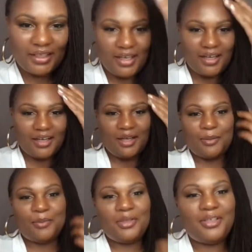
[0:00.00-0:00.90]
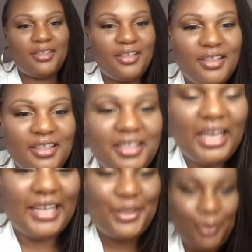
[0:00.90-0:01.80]
Um,
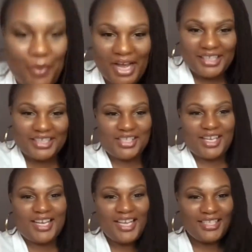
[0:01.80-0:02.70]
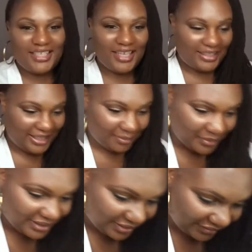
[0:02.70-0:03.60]
I do apologize. Had to get
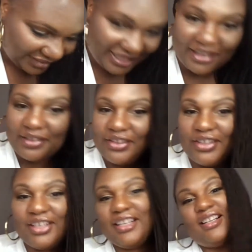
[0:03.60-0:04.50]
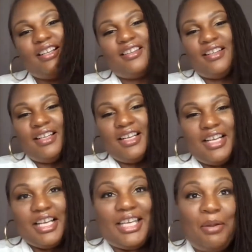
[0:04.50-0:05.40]
myself together
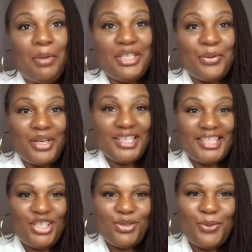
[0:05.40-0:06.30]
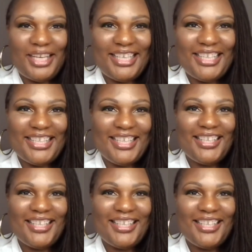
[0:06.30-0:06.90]
to get my daughter situated.